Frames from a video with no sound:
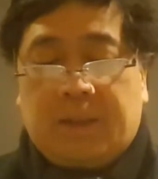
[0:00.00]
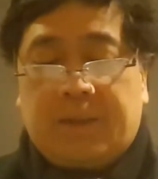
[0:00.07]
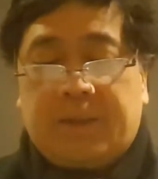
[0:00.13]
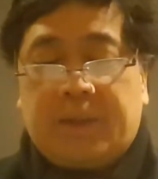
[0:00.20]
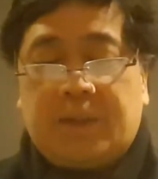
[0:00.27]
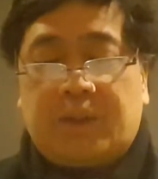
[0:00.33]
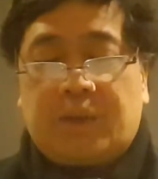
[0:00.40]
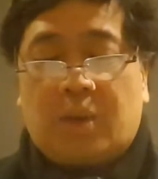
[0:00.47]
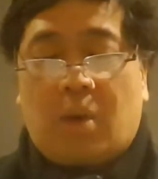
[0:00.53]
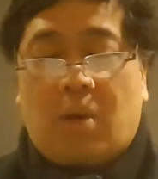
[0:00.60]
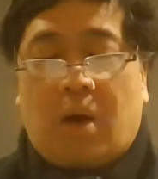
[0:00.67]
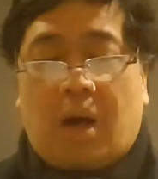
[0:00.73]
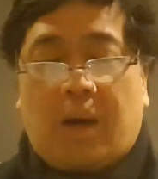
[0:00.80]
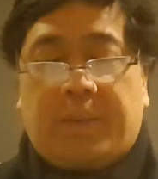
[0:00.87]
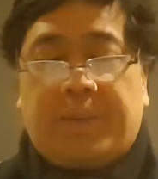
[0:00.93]
There is
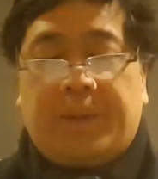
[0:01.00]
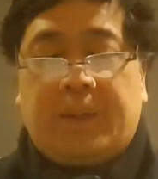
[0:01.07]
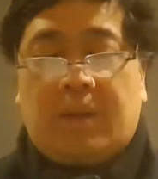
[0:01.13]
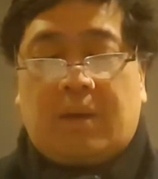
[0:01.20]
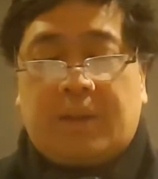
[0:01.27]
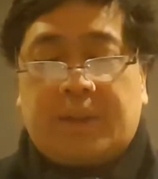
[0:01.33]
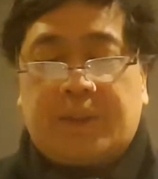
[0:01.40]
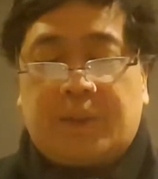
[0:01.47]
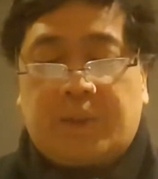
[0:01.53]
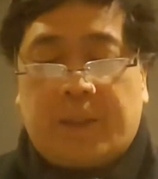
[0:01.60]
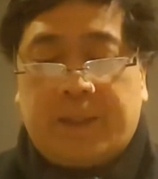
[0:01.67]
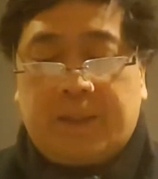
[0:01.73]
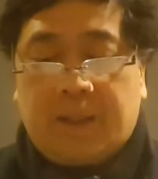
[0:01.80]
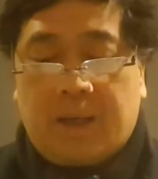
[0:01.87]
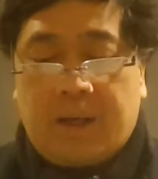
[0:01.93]
no harmony on a
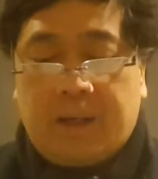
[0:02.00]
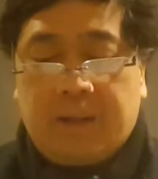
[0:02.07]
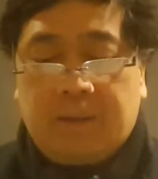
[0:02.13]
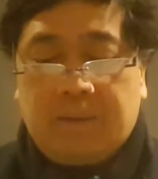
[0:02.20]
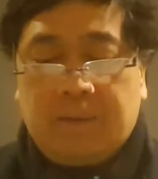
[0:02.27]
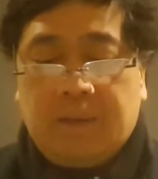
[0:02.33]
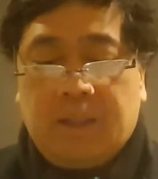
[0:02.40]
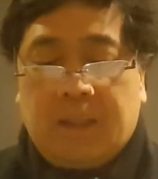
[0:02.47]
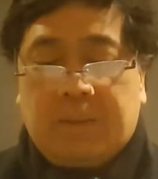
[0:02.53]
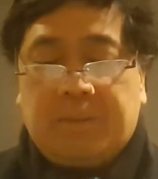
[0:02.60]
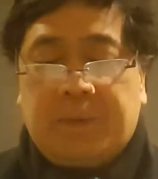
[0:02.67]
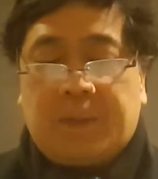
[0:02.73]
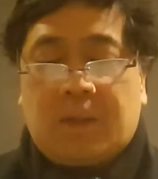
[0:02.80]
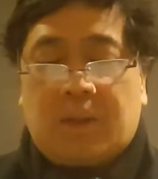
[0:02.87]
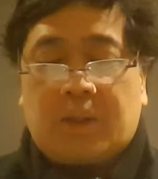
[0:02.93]
straight line
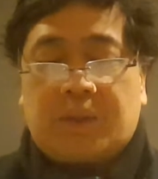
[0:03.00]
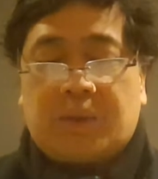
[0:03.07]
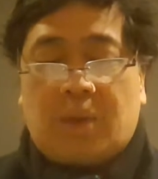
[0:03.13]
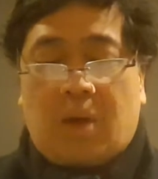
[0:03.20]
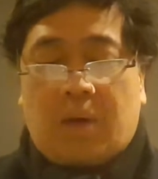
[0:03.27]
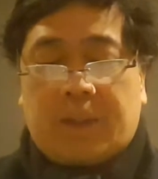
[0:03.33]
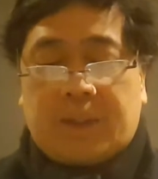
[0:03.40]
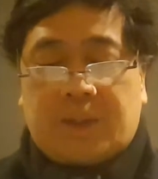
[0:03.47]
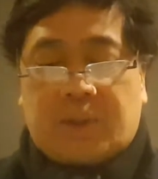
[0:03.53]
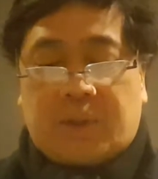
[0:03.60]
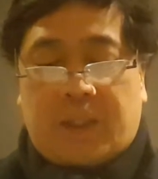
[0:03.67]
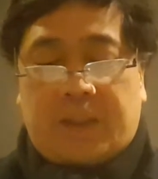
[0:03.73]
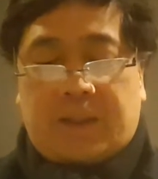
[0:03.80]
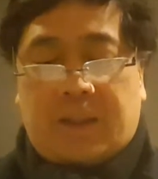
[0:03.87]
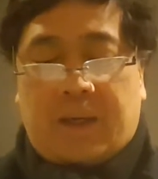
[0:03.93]
because on a
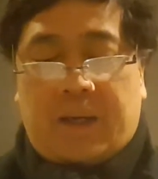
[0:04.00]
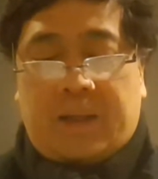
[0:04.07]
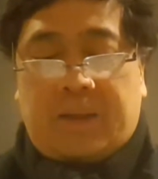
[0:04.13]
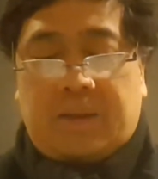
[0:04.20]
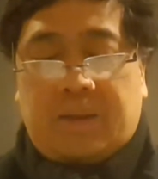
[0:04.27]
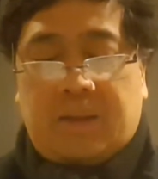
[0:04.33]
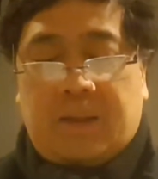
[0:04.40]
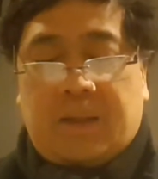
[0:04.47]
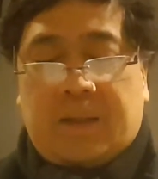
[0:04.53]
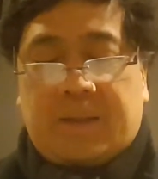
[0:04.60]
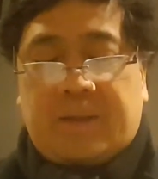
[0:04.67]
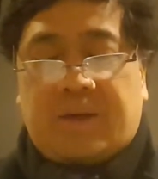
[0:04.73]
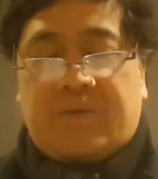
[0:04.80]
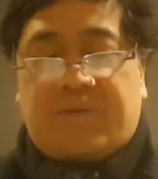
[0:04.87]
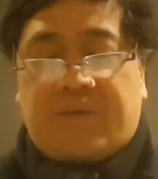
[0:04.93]
straight line,
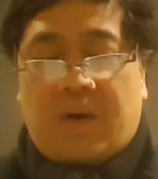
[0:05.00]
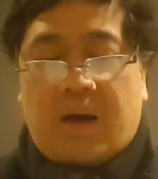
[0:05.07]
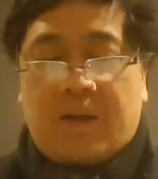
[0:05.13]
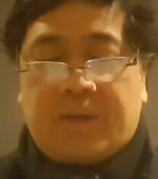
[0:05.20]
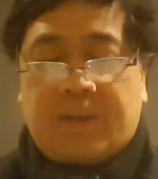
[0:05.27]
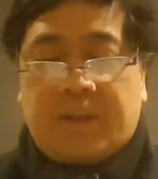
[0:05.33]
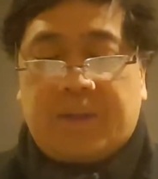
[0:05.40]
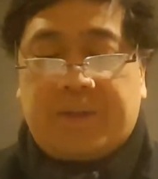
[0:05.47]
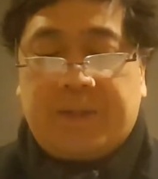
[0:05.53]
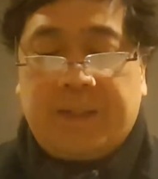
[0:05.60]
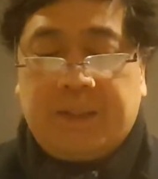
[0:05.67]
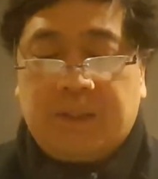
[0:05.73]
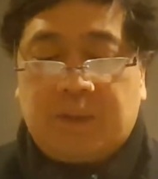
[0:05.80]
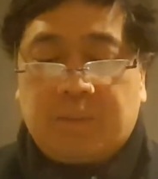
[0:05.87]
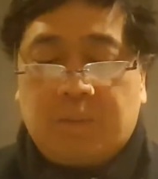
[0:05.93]
the farther
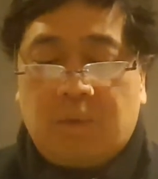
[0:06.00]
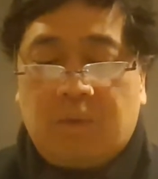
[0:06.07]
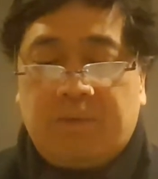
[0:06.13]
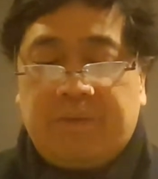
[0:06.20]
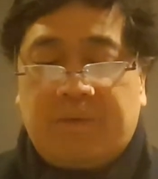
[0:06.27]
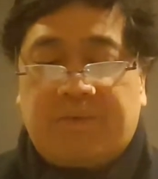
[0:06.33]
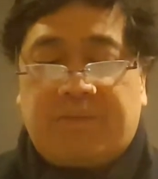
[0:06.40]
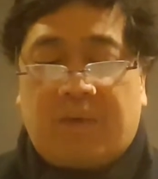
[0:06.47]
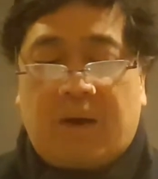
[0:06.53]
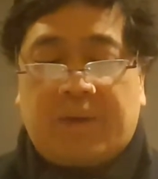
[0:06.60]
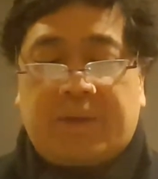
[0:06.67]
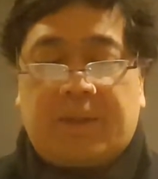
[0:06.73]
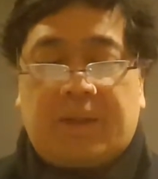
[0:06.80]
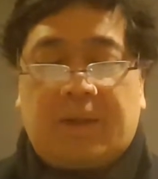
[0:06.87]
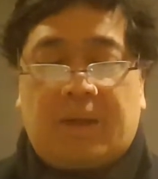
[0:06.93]
things move, the
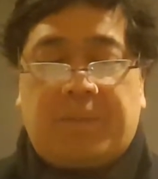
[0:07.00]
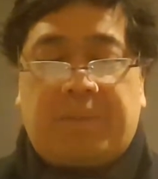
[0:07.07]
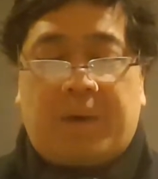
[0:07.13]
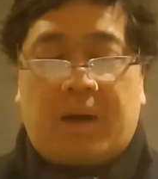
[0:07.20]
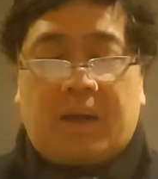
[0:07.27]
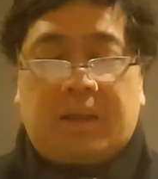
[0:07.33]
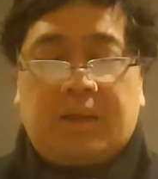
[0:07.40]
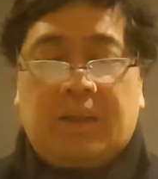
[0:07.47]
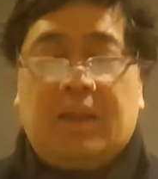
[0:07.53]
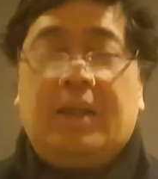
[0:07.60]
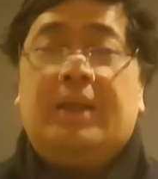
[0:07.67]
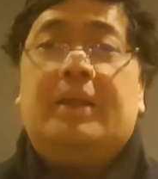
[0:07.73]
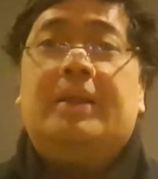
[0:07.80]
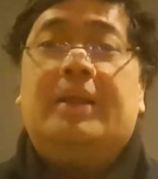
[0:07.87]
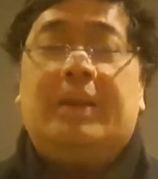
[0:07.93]
farther apart
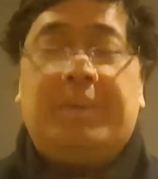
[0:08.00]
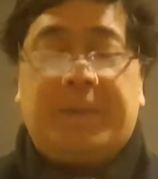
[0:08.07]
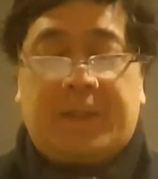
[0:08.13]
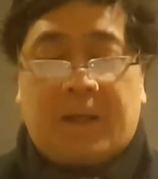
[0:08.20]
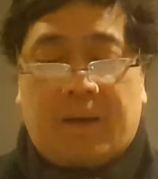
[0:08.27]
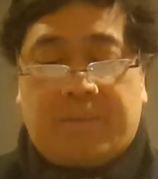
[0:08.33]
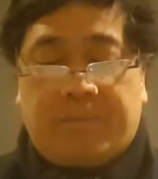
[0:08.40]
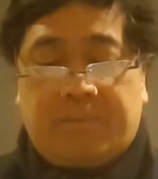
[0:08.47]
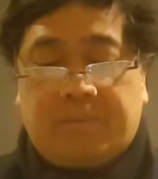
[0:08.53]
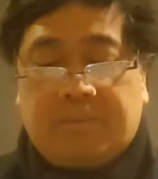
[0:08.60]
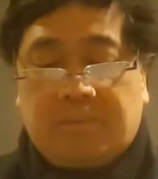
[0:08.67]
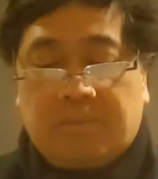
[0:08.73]
they become.